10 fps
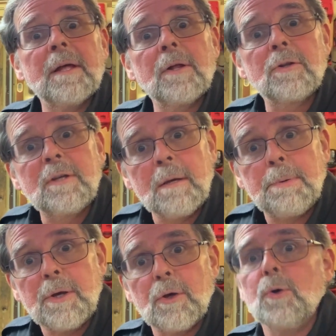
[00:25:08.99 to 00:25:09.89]
a little
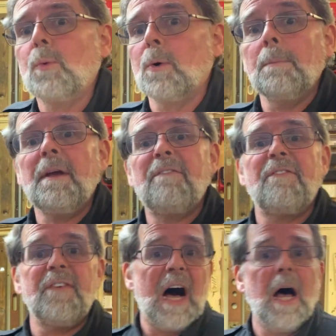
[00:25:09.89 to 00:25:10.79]
TPU will be
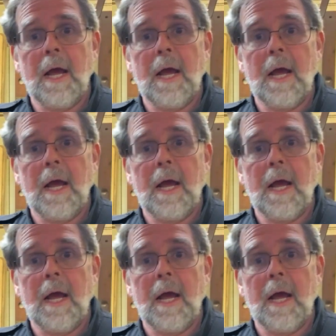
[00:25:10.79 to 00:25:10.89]
fine.